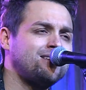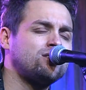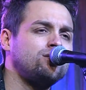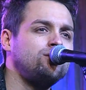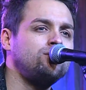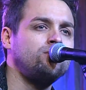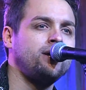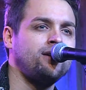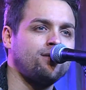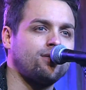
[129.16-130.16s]
I'd do
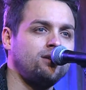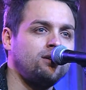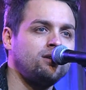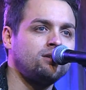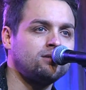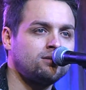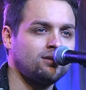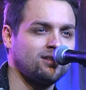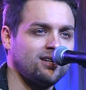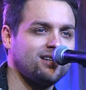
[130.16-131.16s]
anything
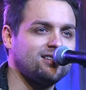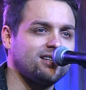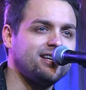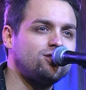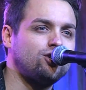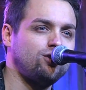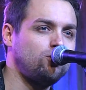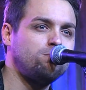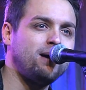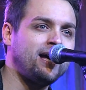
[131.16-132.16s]
to get
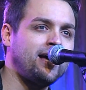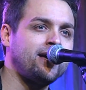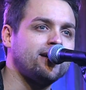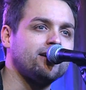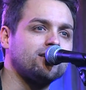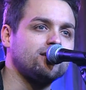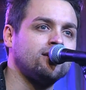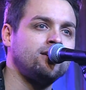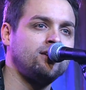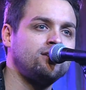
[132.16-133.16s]
you back
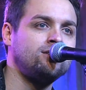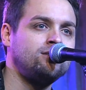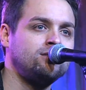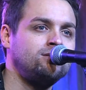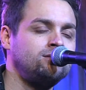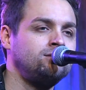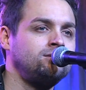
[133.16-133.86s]
again.